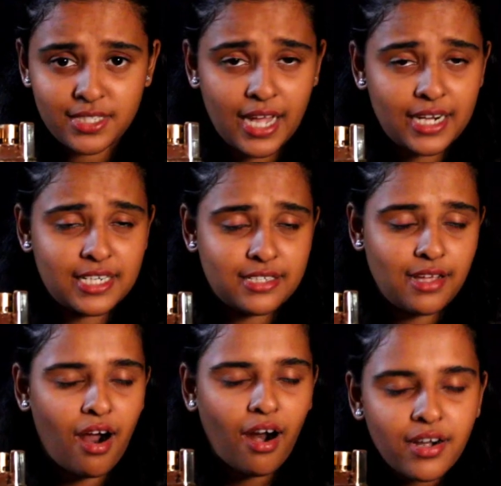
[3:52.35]
and it is
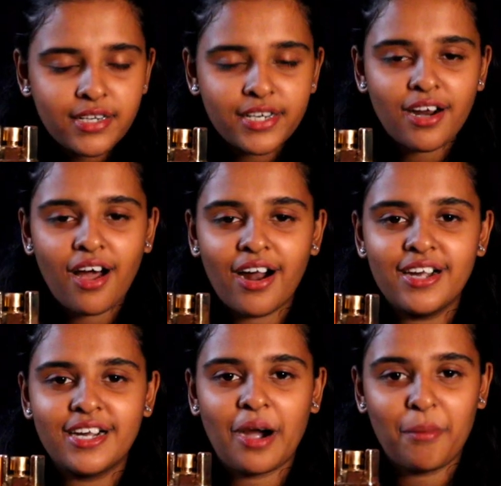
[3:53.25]
ultra
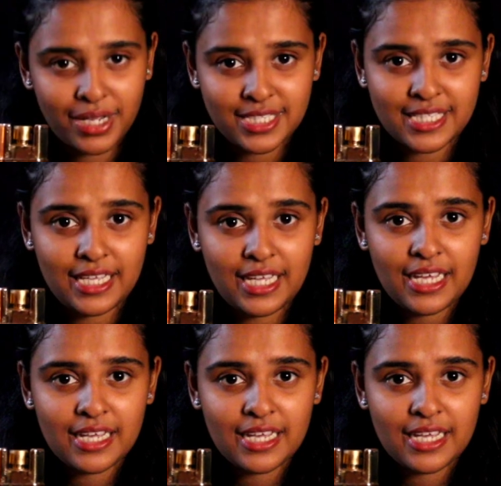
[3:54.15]
ultra musky. So